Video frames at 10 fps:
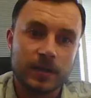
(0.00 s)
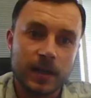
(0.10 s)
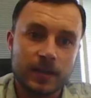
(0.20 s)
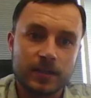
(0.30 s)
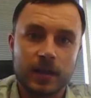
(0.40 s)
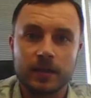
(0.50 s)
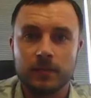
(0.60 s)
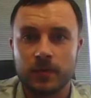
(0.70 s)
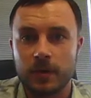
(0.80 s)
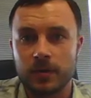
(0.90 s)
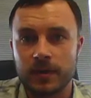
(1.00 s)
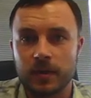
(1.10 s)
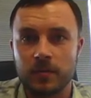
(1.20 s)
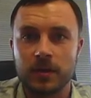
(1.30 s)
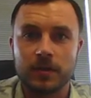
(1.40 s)
attach that parameter
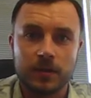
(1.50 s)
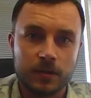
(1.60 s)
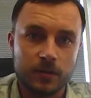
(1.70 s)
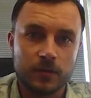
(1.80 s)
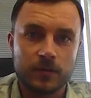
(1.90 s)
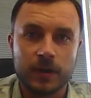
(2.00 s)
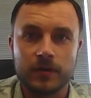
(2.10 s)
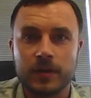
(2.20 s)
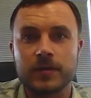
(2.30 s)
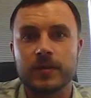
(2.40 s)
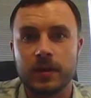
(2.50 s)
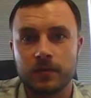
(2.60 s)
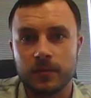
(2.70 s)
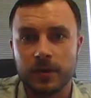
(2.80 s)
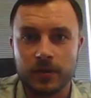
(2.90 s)
template to the renderings
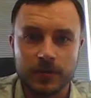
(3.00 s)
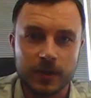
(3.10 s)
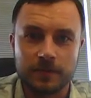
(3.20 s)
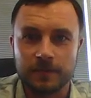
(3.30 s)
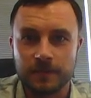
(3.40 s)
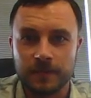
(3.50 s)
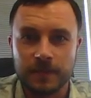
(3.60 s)
that we'll be using it.